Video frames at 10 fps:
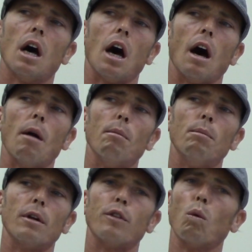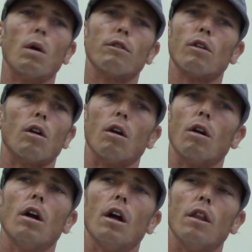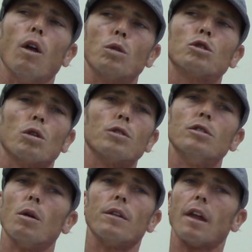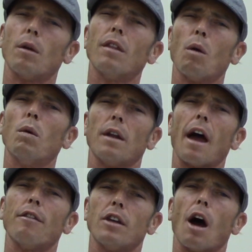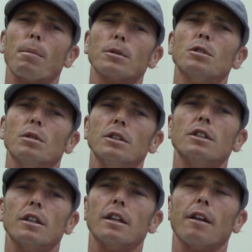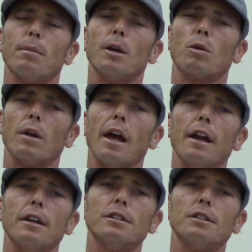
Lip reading: But if it weren't for her, those girls know that they wouldn't have the opportunities that have been created.